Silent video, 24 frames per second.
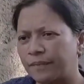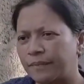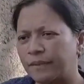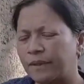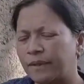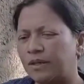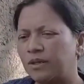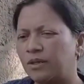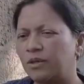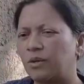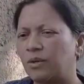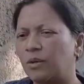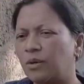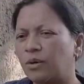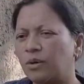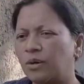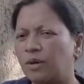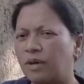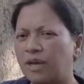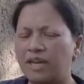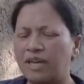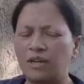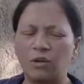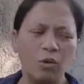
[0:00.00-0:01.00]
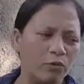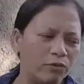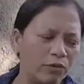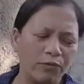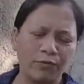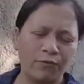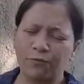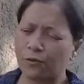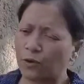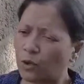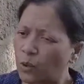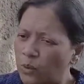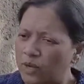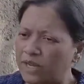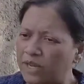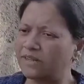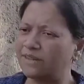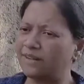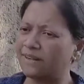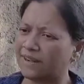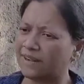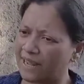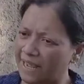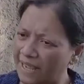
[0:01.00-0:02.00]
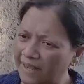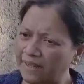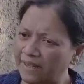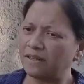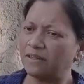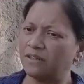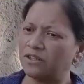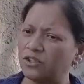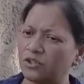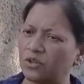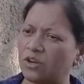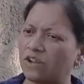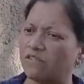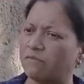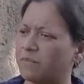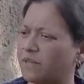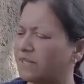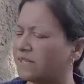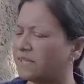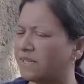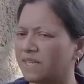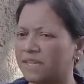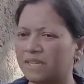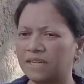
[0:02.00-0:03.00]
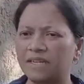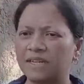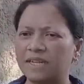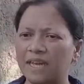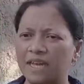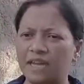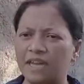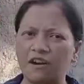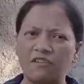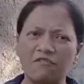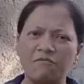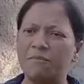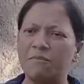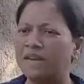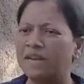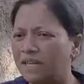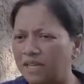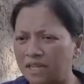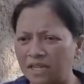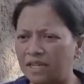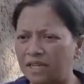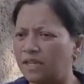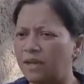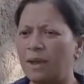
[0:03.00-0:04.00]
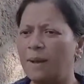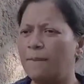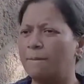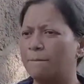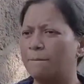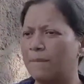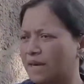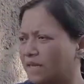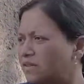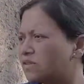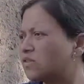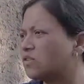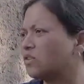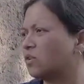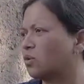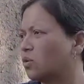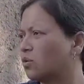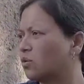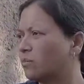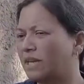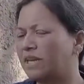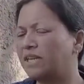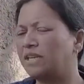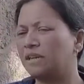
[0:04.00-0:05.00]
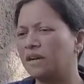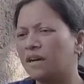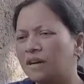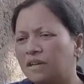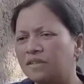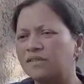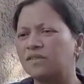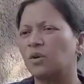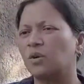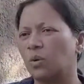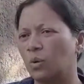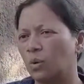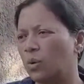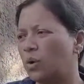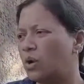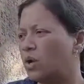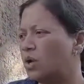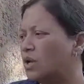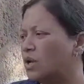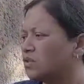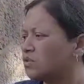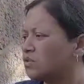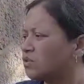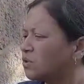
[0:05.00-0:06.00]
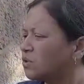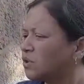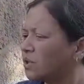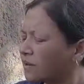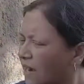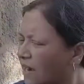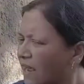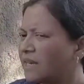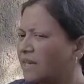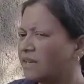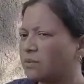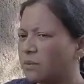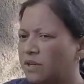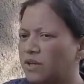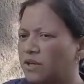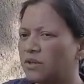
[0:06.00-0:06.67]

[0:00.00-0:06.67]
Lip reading: you know. An overflowing drain should have been taken care of many months ago, many years ago. So you're right when you